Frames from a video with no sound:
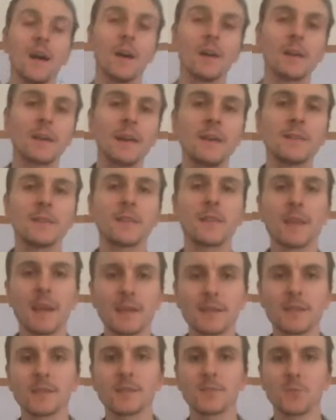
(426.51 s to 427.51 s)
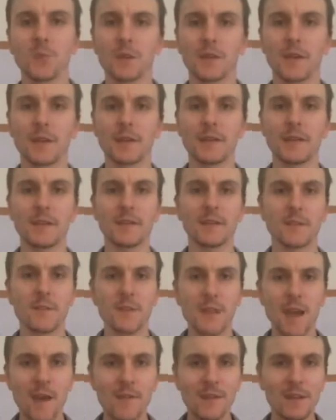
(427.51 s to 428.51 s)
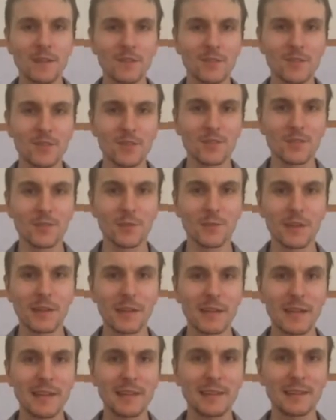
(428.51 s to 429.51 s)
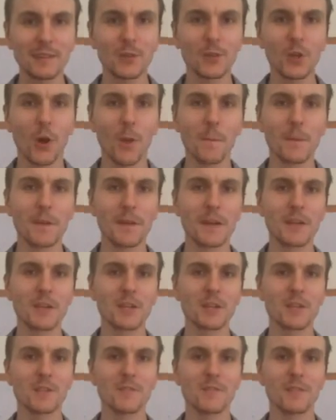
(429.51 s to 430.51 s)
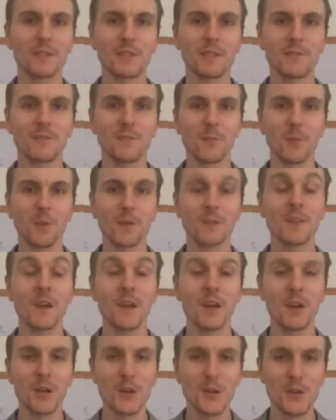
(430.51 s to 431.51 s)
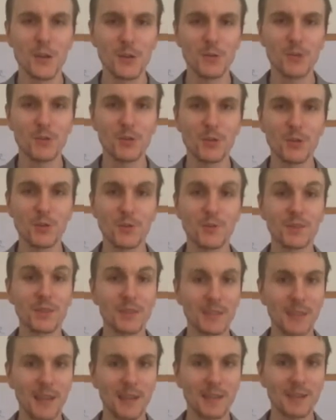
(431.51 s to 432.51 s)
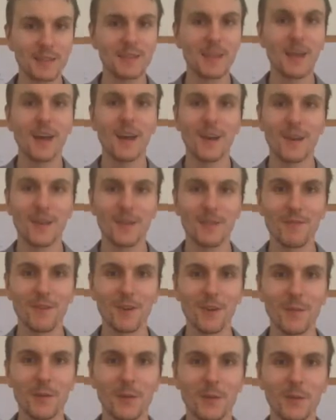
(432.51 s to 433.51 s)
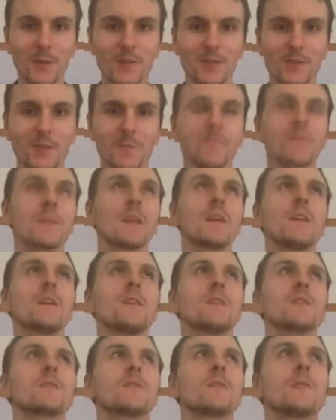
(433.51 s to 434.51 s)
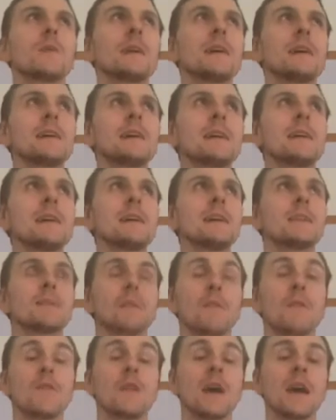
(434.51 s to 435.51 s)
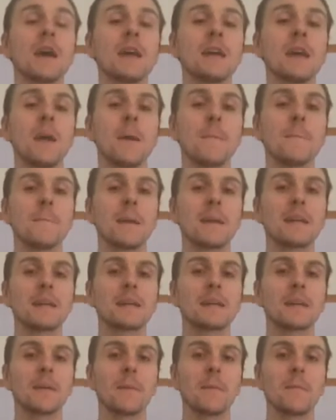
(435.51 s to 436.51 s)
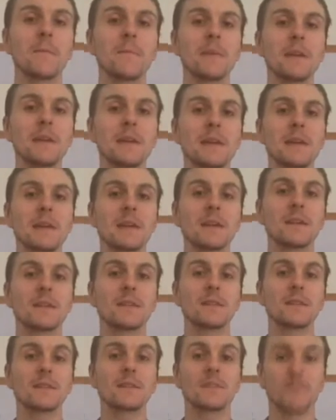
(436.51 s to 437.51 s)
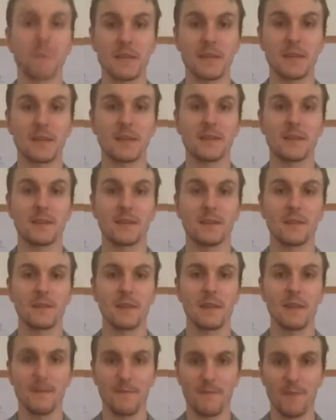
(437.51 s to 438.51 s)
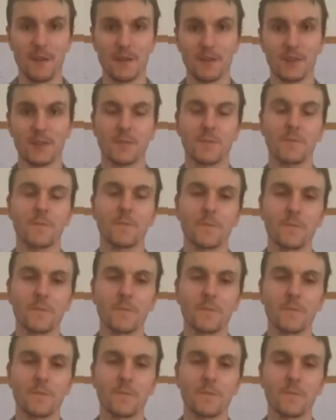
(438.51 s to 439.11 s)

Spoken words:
Okay, so that's just one idea. So now let's just do a little combination of the different ones, and you choose the tense and the verb in question. So they make me speak in French.